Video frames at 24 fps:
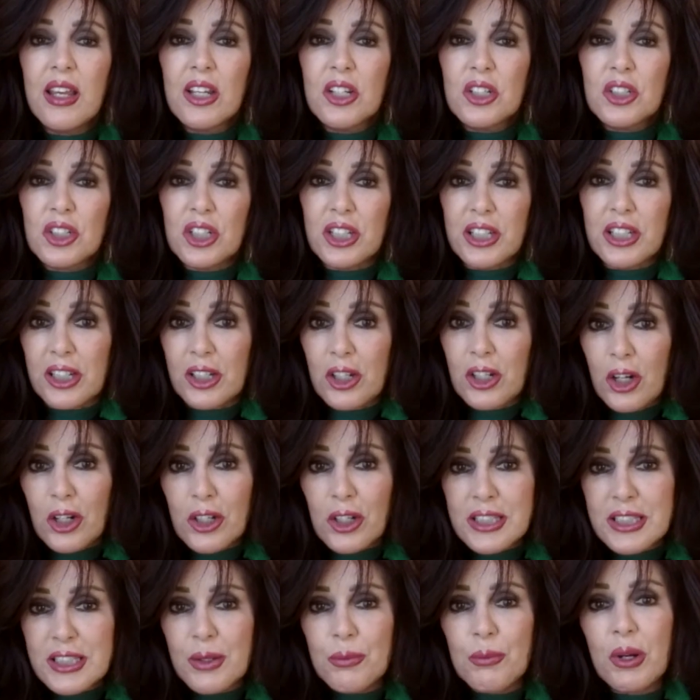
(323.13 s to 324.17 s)
She can call
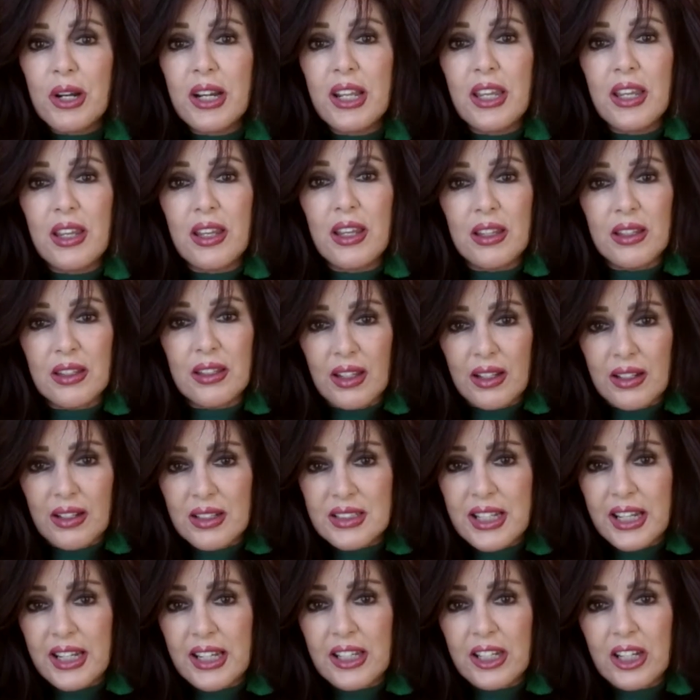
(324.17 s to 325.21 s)
somebody, get it
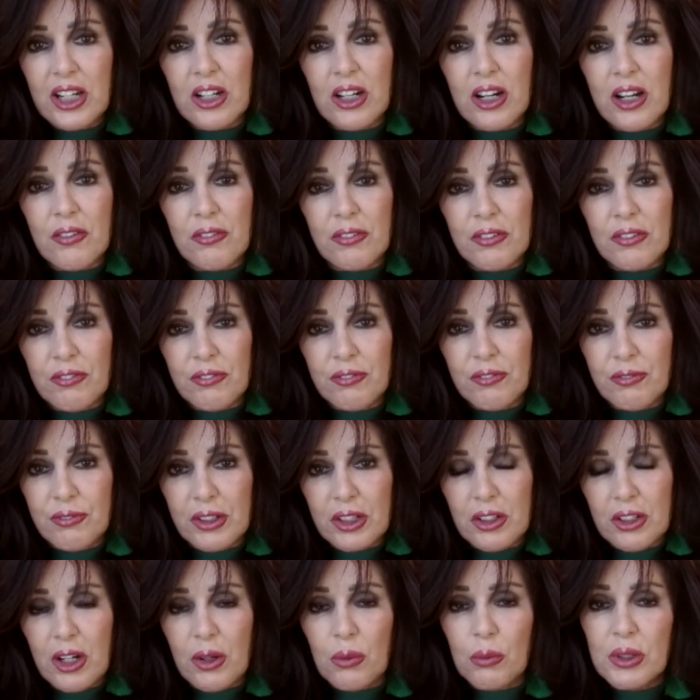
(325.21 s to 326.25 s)
taken care of, and
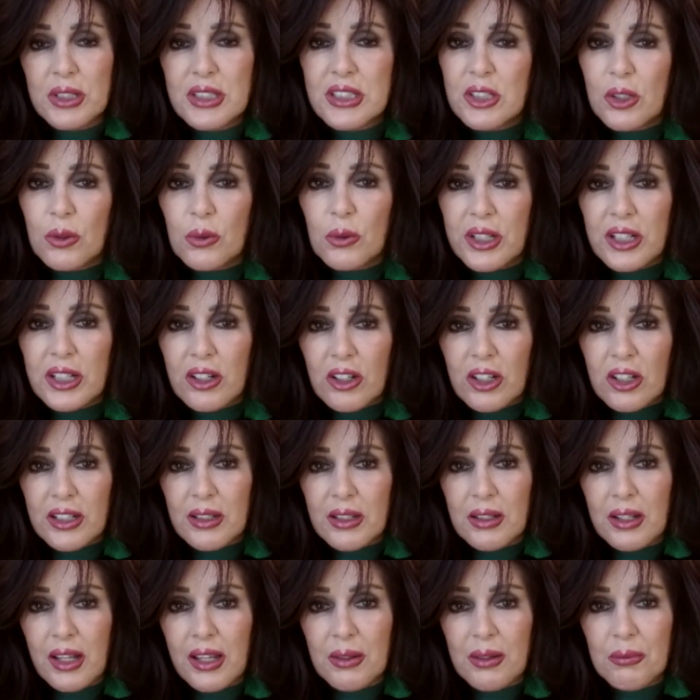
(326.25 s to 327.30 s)
figure out what's going
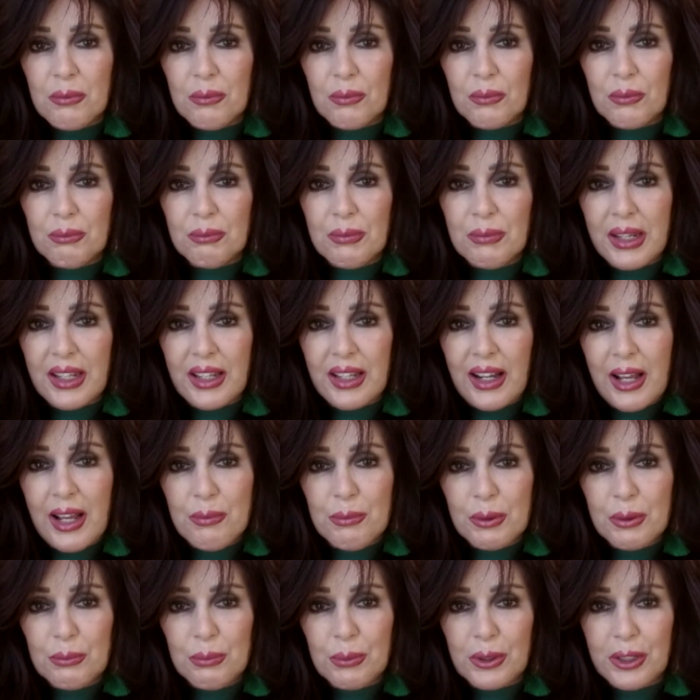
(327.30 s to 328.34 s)
on and make it
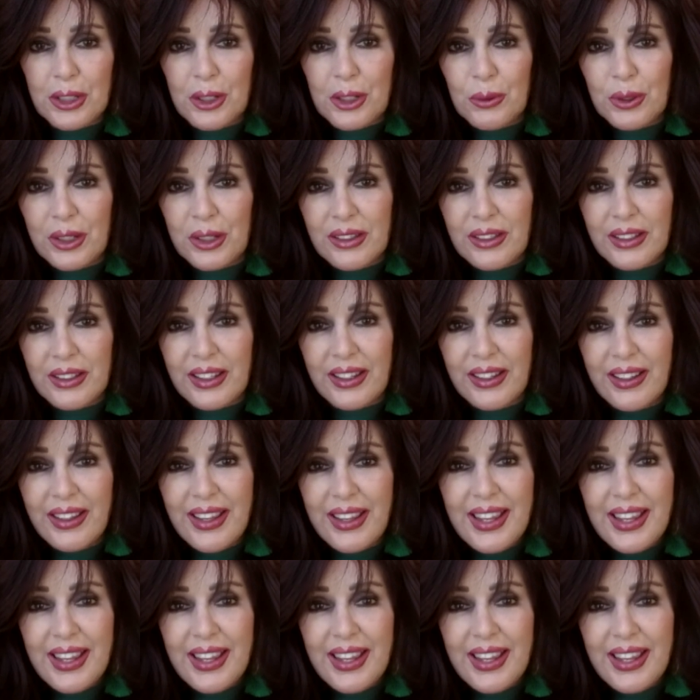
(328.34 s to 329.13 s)
happen pretty quickly.